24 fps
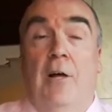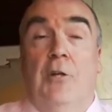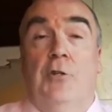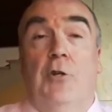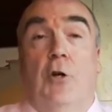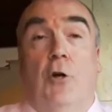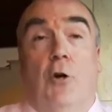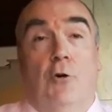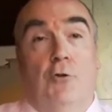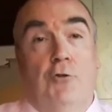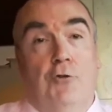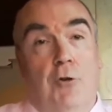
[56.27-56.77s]

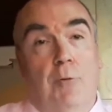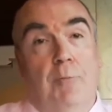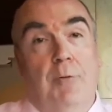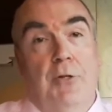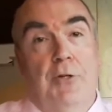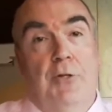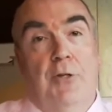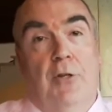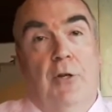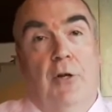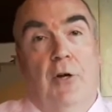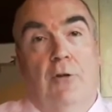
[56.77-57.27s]
to
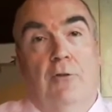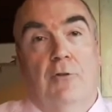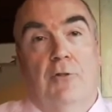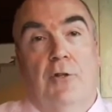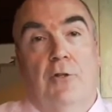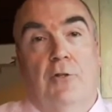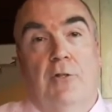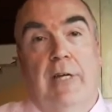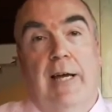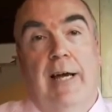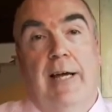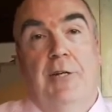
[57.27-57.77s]
contribute to the
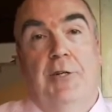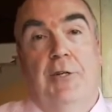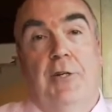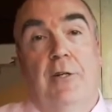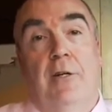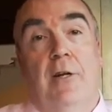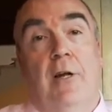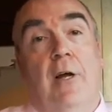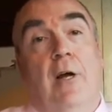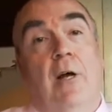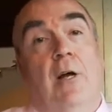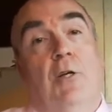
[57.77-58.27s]
consultation